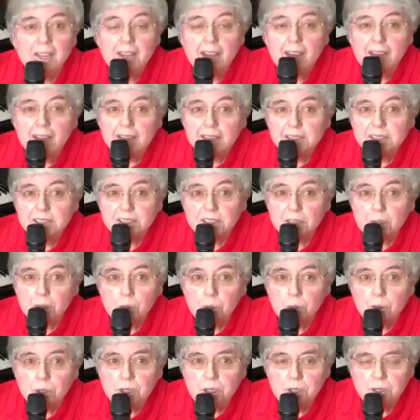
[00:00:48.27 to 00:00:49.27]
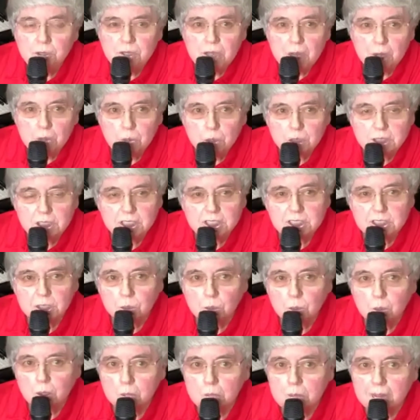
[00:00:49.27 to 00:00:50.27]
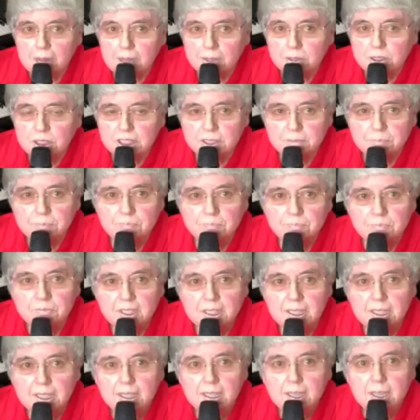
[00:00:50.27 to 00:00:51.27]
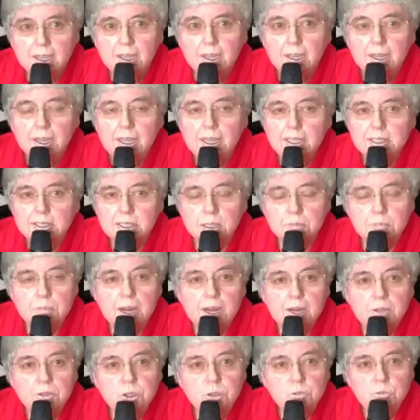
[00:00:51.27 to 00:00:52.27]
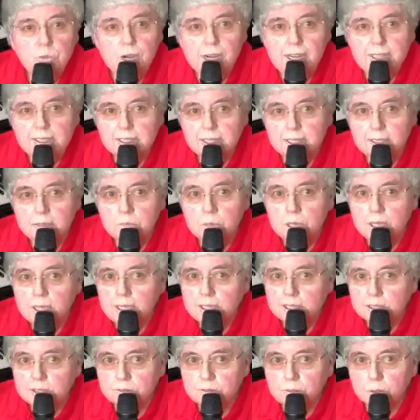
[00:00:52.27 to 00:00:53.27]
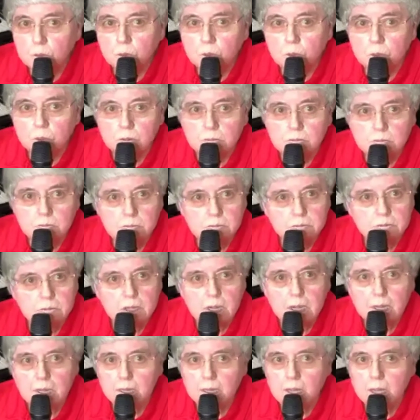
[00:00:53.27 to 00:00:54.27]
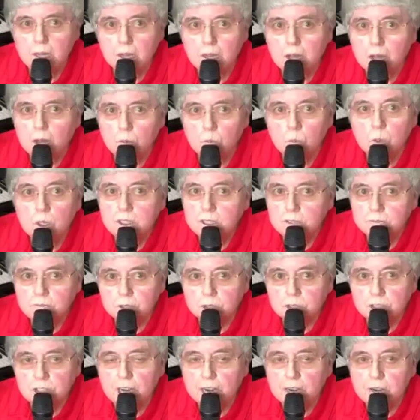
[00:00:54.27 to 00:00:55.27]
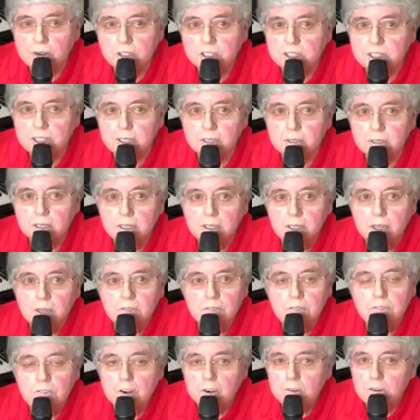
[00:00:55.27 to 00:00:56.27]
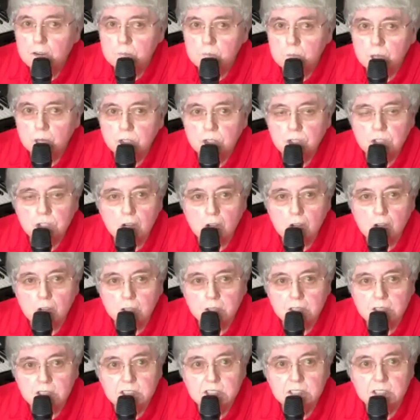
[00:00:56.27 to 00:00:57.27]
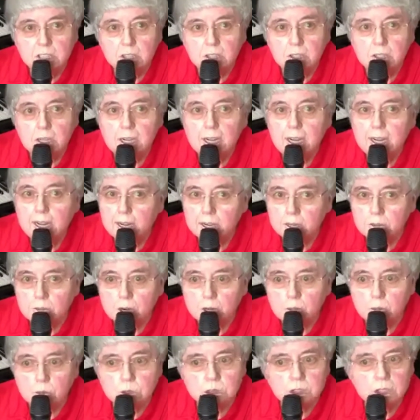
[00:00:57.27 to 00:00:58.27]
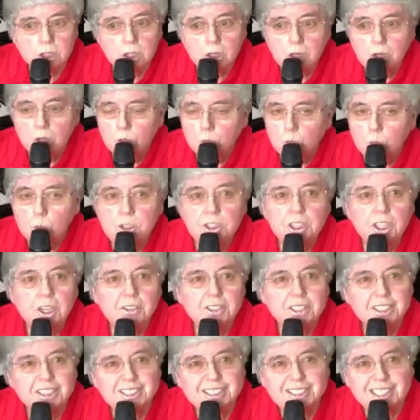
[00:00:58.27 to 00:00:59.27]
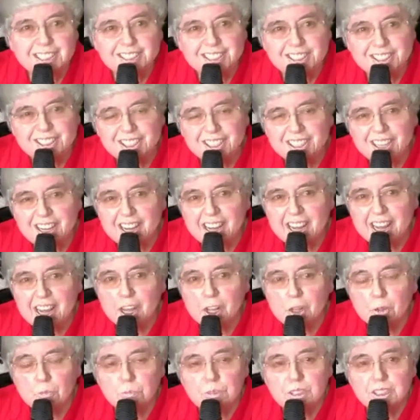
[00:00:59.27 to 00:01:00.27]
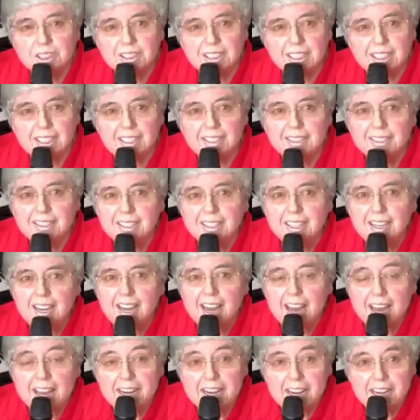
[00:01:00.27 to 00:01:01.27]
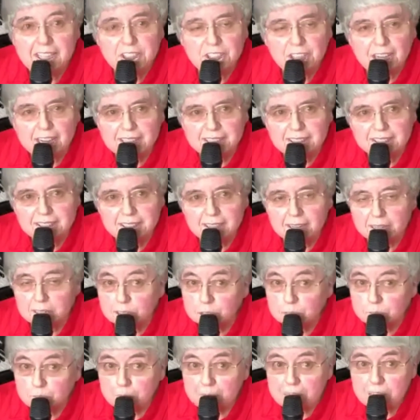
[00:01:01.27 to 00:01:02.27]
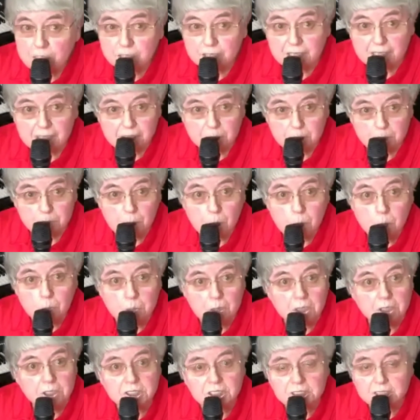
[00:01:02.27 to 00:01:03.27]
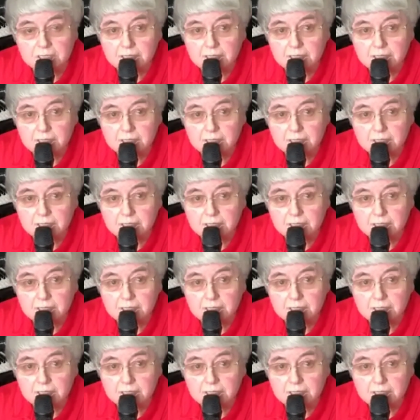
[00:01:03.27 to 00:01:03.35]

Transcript: So you know what it's all about. It's about raising monies for a wonderful charity, very much unsung heroes, which are such a help to the NHS, especially at the moment.